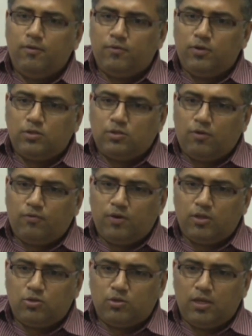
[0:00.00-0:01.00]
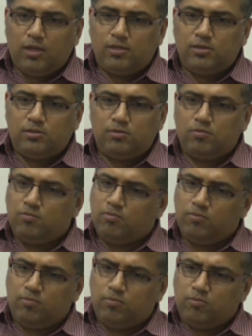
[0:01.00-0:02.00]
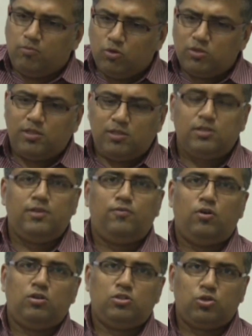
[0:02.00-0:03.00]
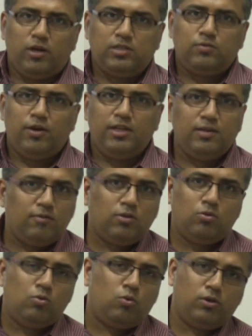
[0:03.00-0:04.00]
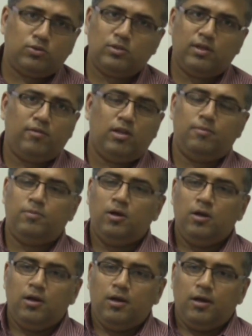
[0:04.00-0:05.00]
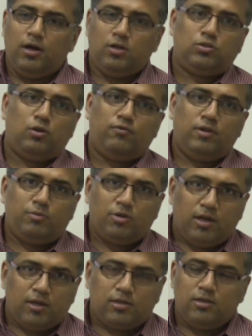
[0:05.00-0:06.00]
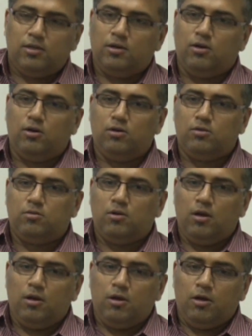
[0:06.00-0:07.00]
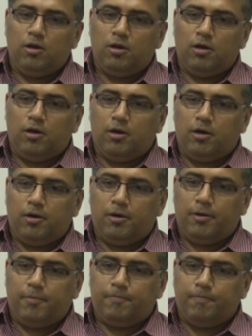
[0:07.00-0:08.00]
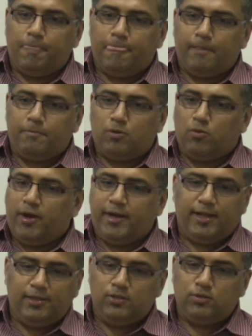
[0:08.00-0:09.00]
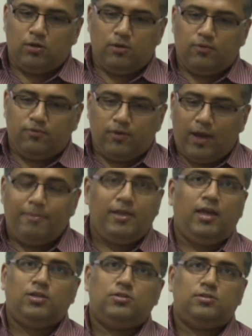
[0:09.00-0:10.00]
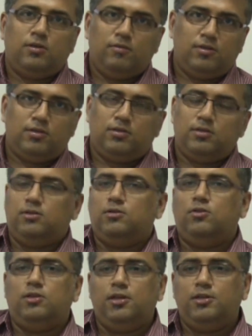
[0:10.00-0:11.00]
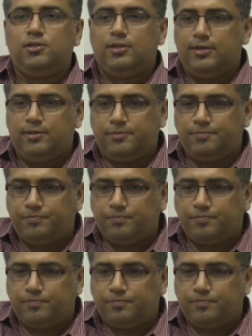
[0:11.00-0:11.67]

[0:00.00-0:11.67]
Free software today is mostly the default choice for anyone who wants to develop a software product or provide any sort of application service on the internet.